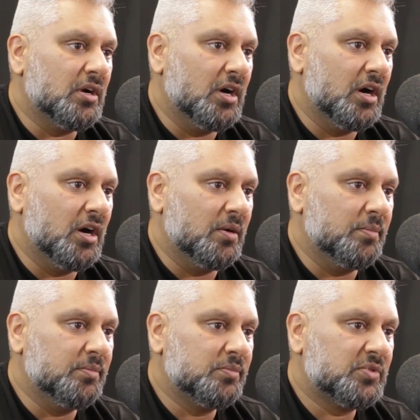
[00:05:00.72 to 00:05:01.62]

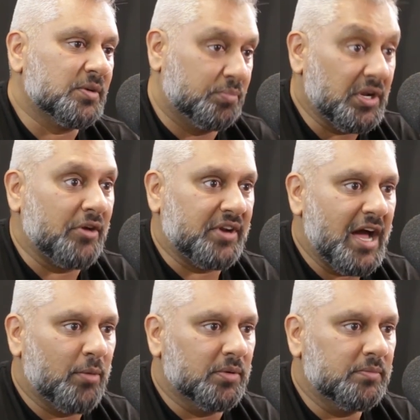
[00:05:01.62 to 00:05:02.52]
um, to put out an
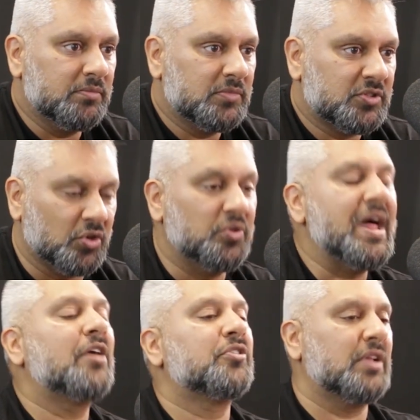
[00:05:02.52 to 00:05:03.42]
album. Okay. So
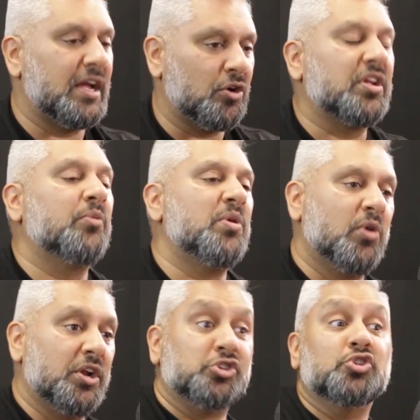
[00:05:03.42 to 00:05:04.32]
now they're like, okay, we
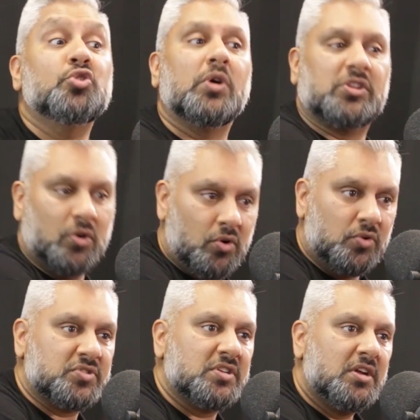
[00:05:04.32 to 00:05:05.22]
want to do what
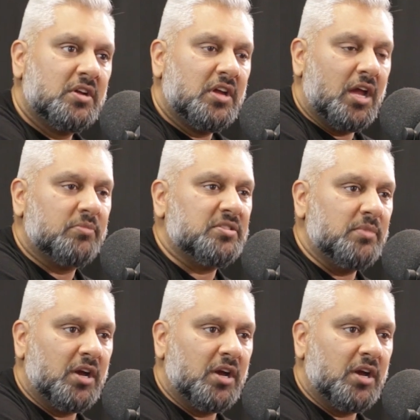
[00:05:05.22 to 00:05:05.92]
those MC